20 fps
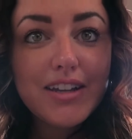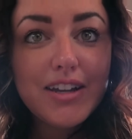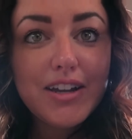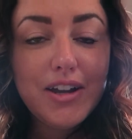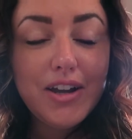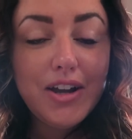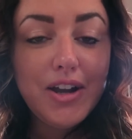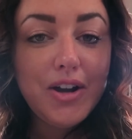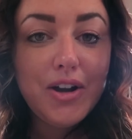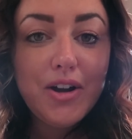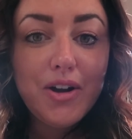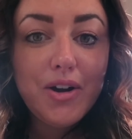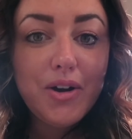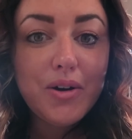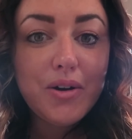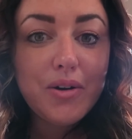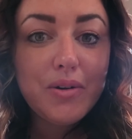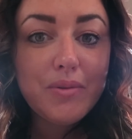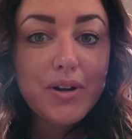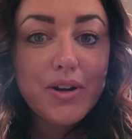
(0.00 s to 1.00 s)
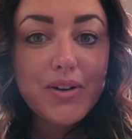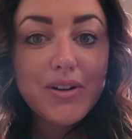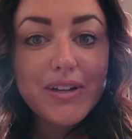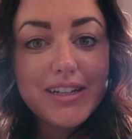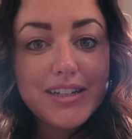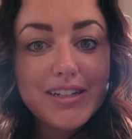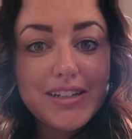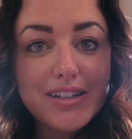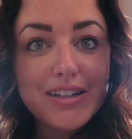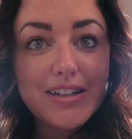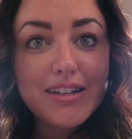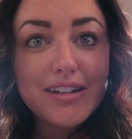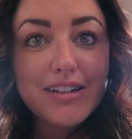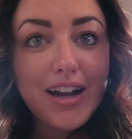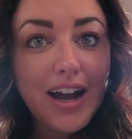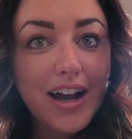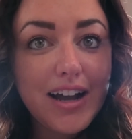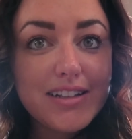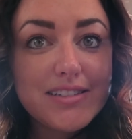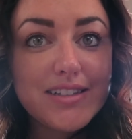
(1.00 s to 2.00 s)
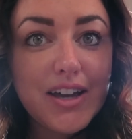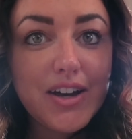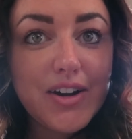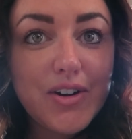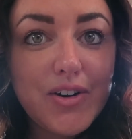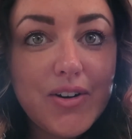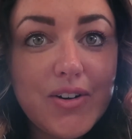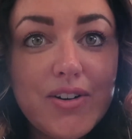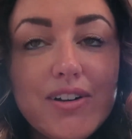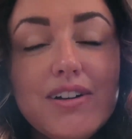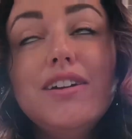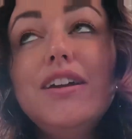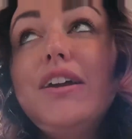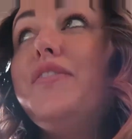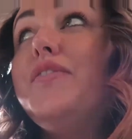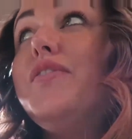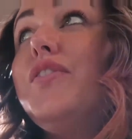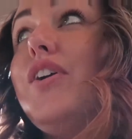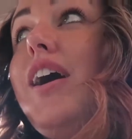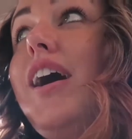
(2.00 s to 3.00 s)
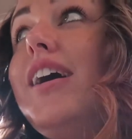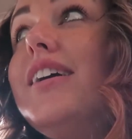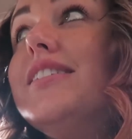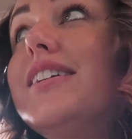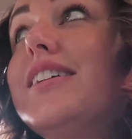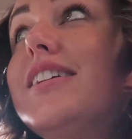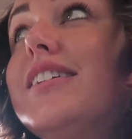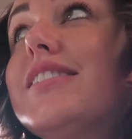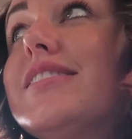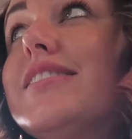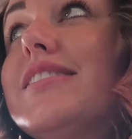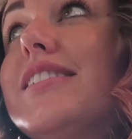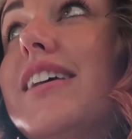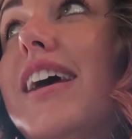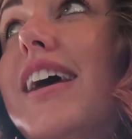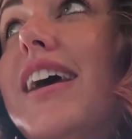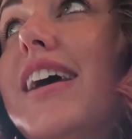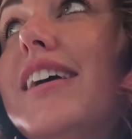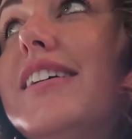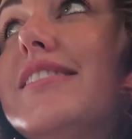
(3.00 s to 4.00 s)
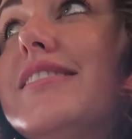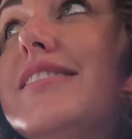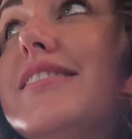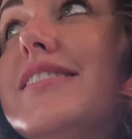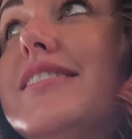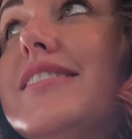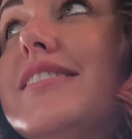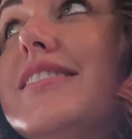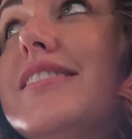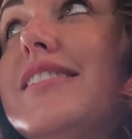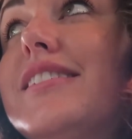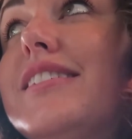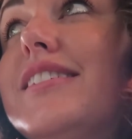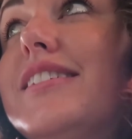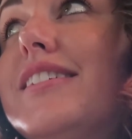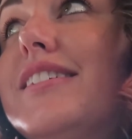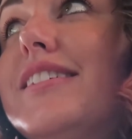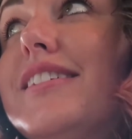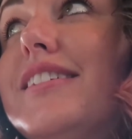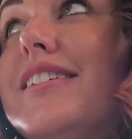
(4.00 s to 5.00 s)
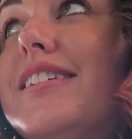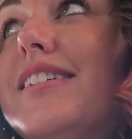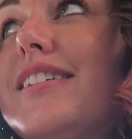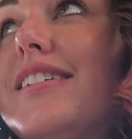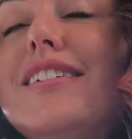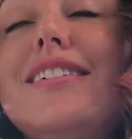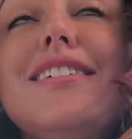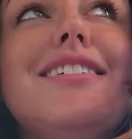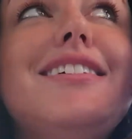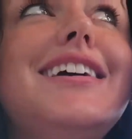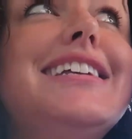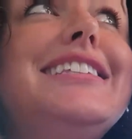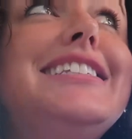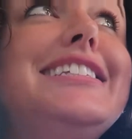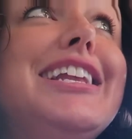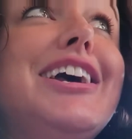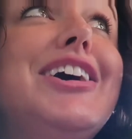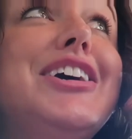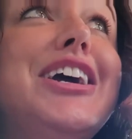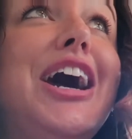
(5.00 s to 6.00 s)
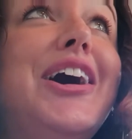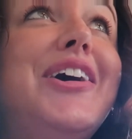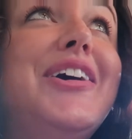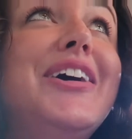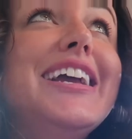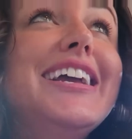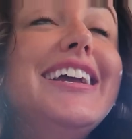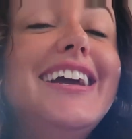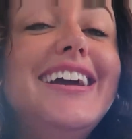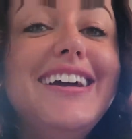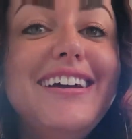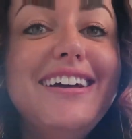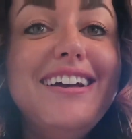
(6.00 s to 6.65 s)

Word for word: Bismillah. We're going into Costco for hot dogs and it's still going.